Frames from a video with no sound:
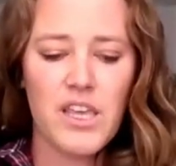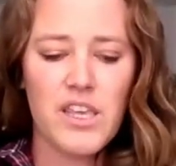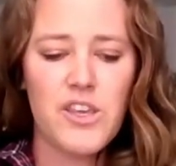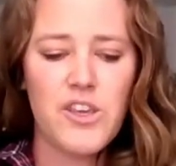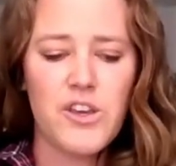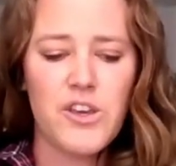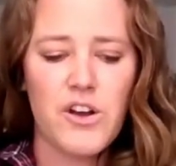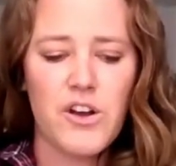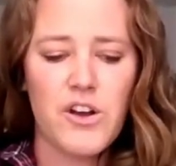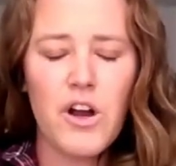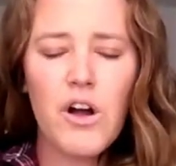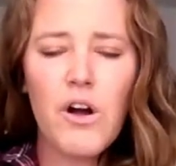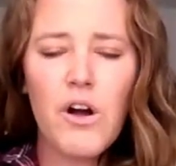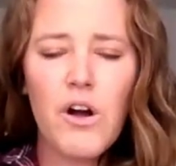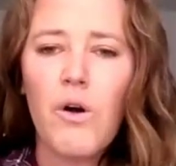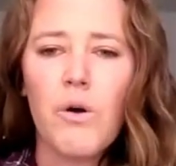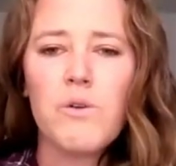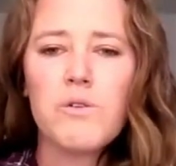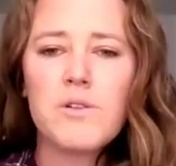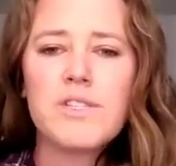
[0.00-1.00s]
you're a
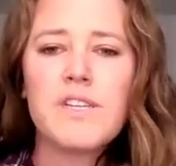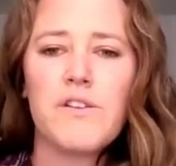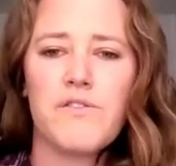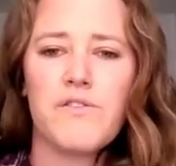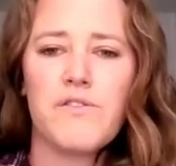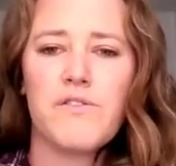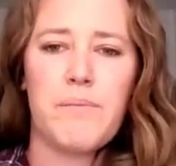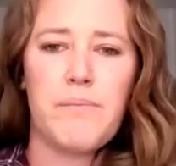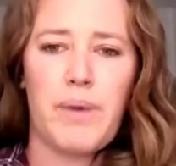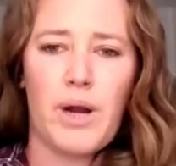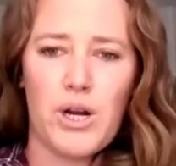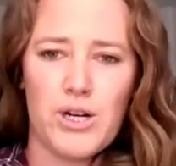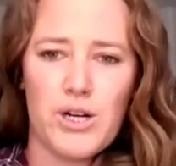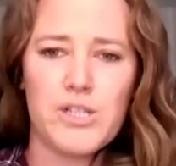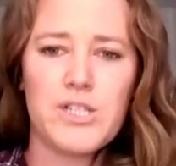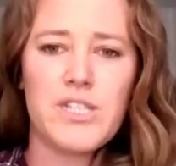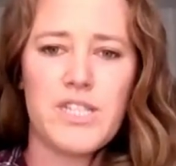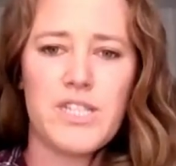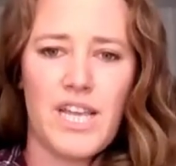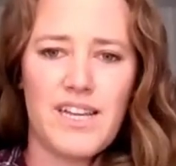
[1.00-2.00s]
whole different
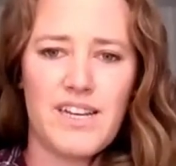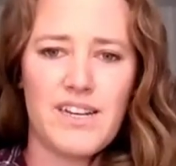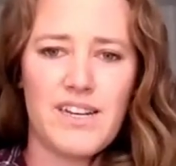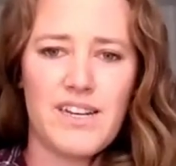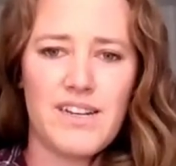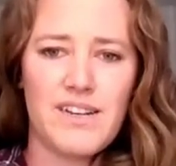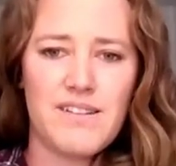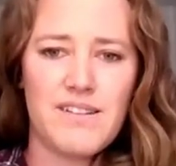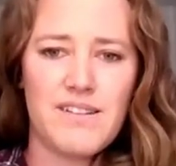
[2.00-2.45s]
person.